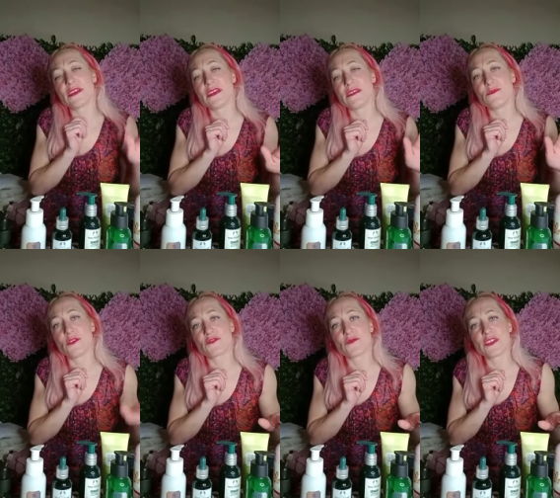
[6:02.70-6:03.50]
of
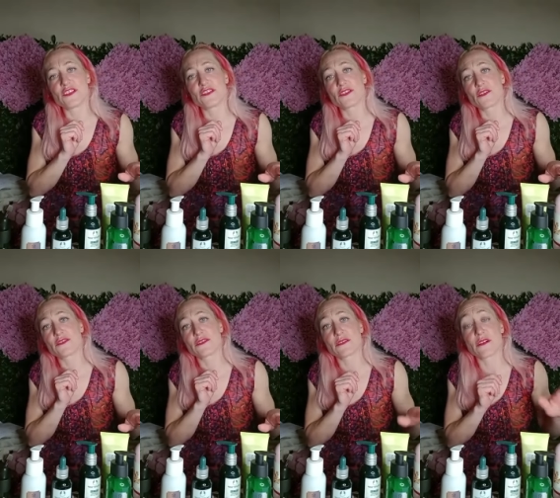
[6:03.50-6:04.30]
the most richest
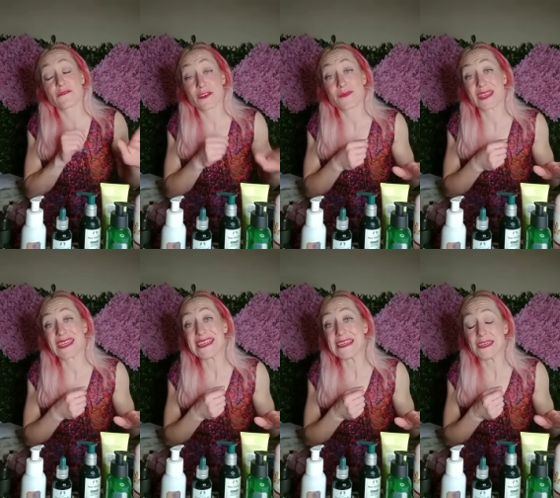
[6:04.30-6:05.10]
sources of
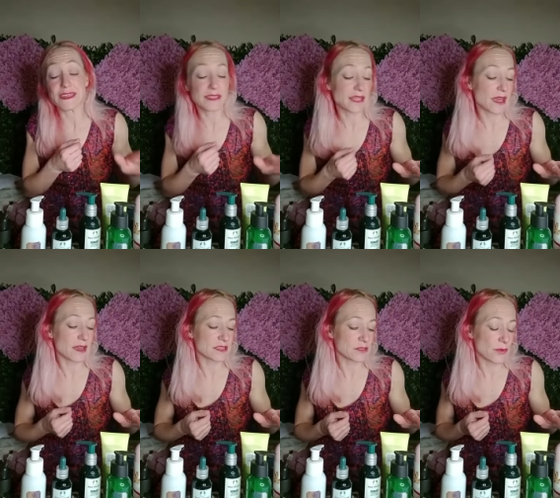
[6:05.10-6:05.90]
vitamin E in
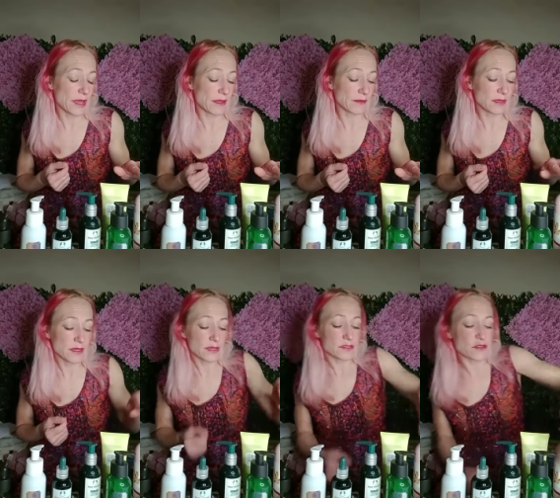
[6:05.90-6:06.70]
that as
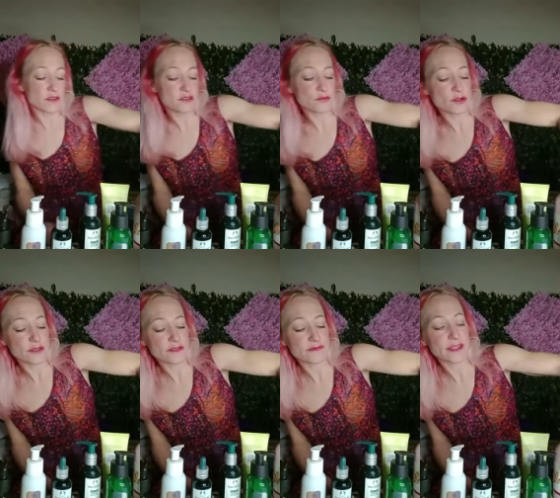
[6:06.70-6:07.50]
well. So those
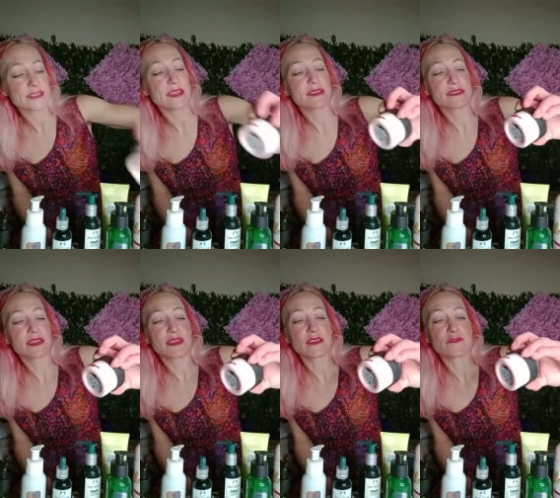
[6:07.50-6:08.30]
products are
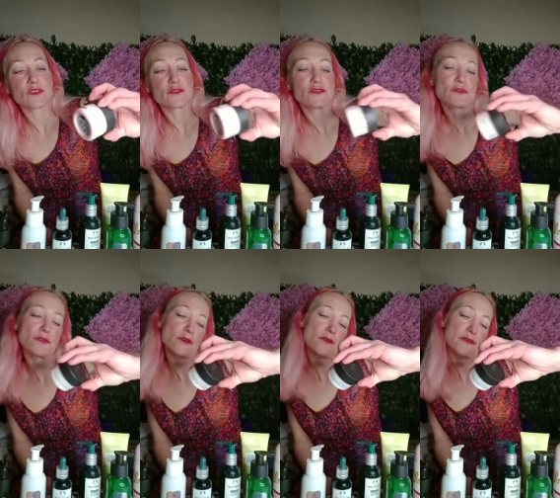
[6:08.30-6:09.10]
fantastic. And I've
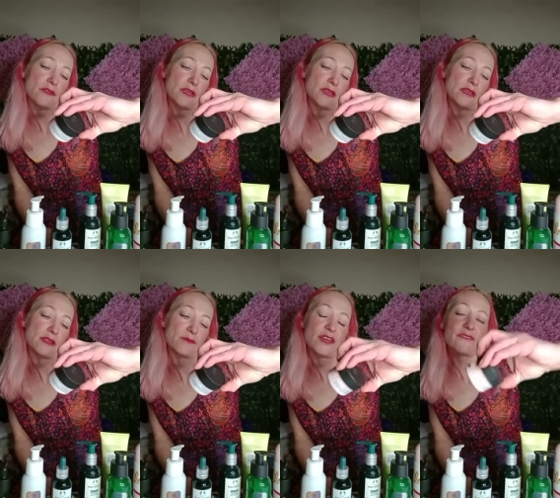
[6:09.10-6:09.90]
also got the,